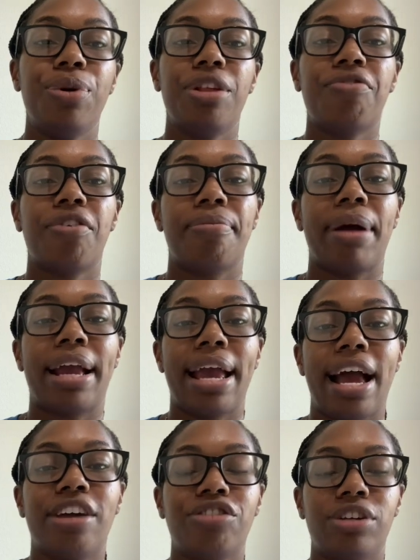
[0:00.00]
is, for my
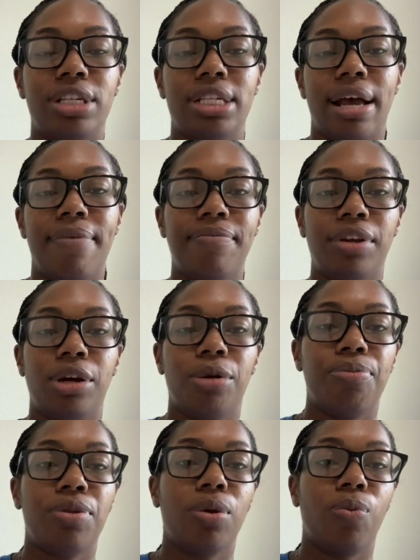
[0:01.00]
cashless
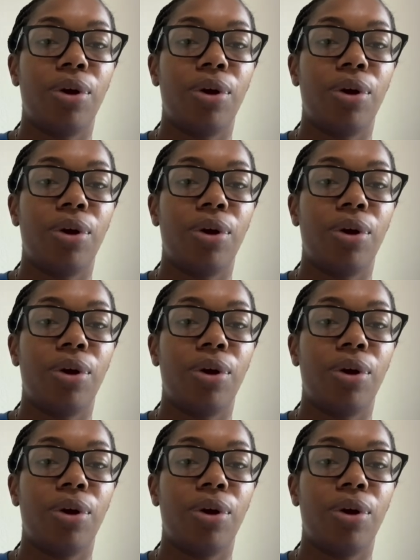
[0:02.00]
envelopes